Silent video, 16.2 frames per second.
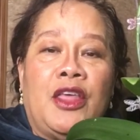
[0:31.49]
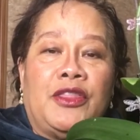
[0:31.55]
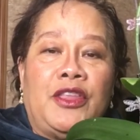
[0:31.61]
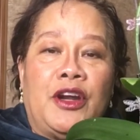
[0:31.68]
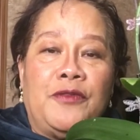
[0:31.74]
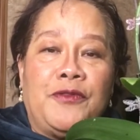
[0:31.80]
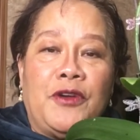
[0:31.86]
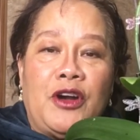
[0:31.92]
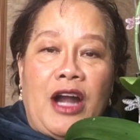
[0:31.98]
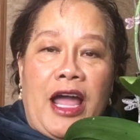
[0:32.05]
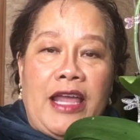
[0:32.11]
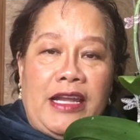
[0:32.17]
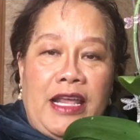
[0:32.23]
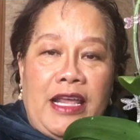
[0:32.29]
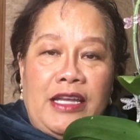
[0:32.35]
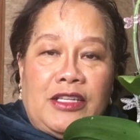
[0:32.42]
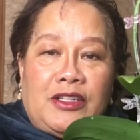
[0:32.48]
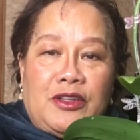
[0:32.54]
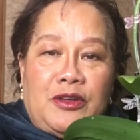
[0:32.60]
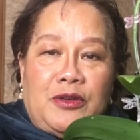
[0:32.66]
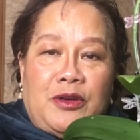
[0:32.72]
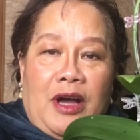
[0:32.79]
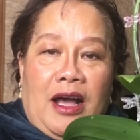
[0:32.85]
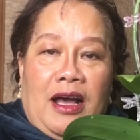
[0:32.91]
Therefore, I need
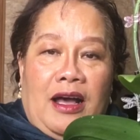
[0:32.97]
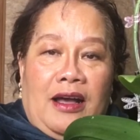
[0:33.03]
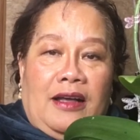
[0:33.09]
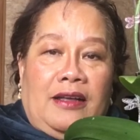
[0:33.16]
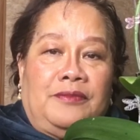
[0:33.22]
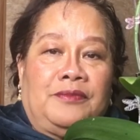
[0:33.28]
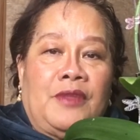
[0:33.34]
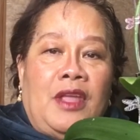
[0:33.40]
to uh,